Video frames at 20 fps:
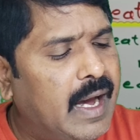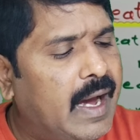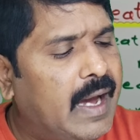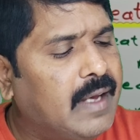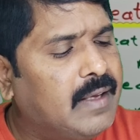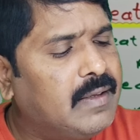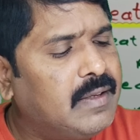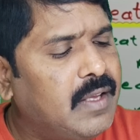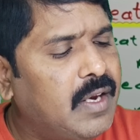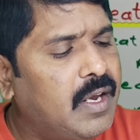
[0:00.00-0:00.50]

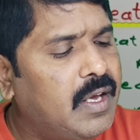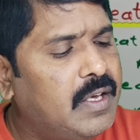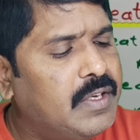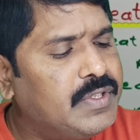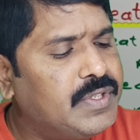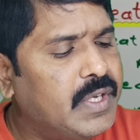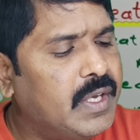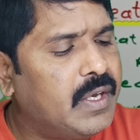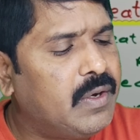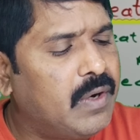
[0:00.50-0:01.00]
I3
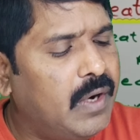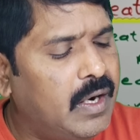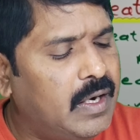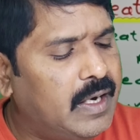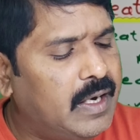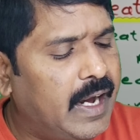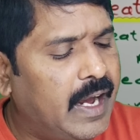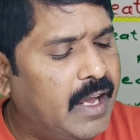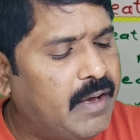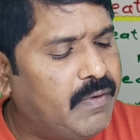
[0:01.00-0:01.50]
is equal
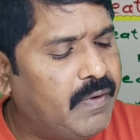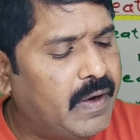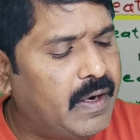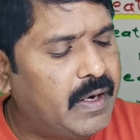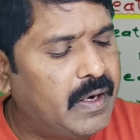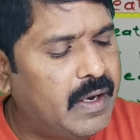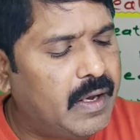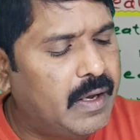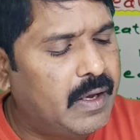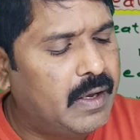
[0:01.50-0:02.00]
to
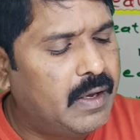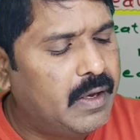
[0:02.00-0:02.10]
I1.